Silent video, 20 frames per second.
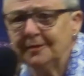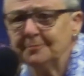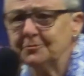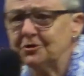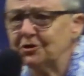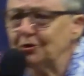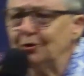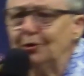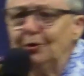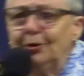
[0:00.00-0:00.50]

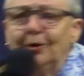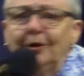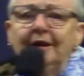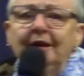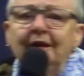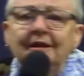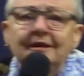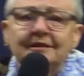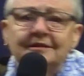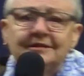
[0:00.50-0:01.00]
I'm
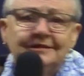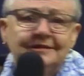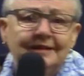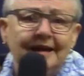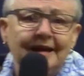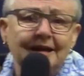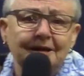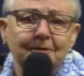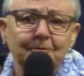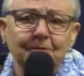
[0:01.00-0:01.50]
sure
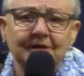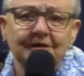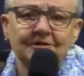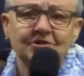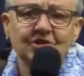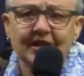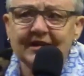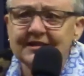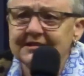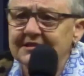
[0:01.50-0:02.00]
today
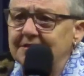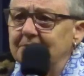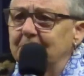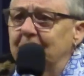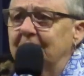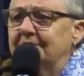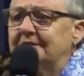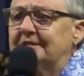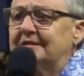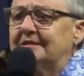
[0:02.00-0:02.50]
when
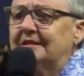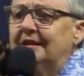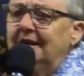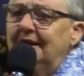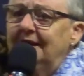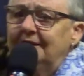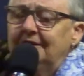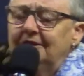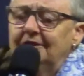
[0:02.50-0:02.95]
Jason was,